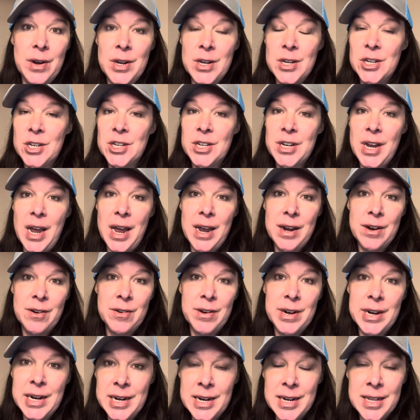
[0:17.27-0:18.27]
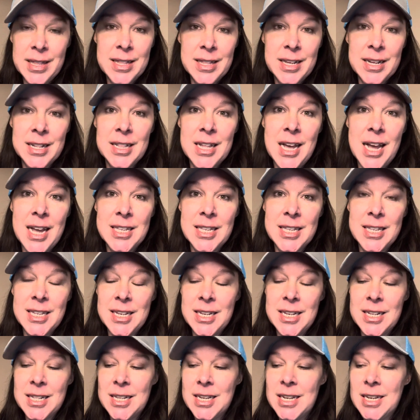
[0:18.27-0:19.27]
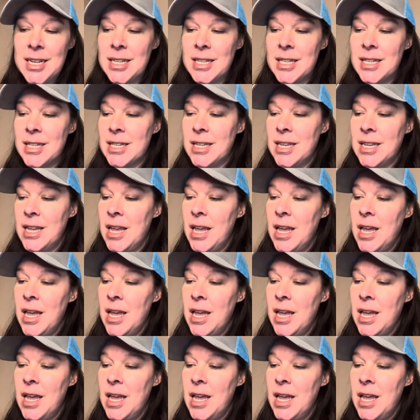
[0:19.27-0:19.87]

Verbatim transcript: shattering the glass ceilings,